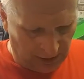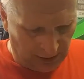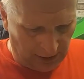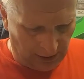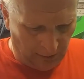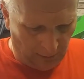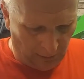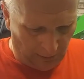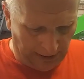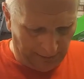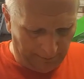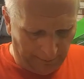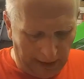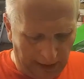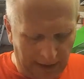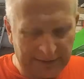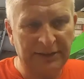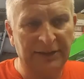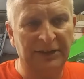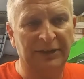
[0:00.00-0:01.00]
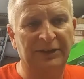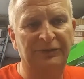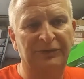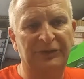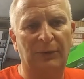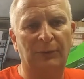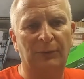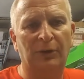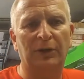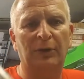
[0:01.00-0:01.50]
when I bought this, I
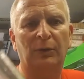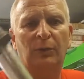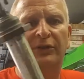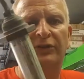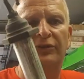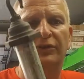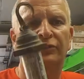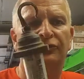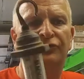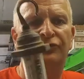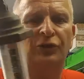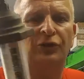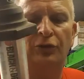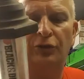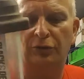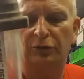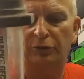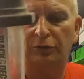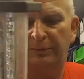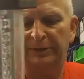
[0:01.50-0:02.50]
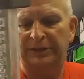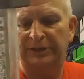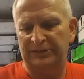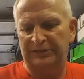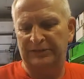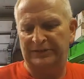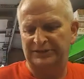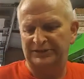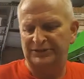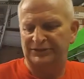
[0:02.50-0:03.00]
really wasn't sure, but
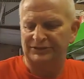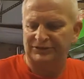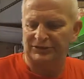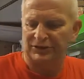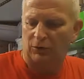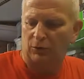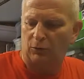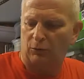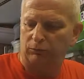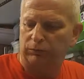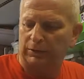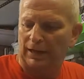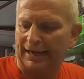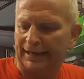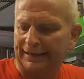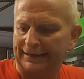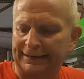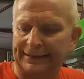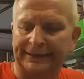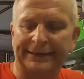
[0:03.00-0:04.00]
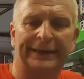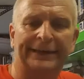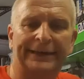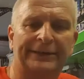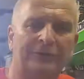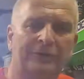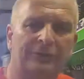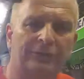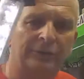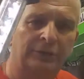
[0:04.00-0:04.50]
this is an old Black &
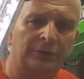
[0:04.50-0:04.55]
Decker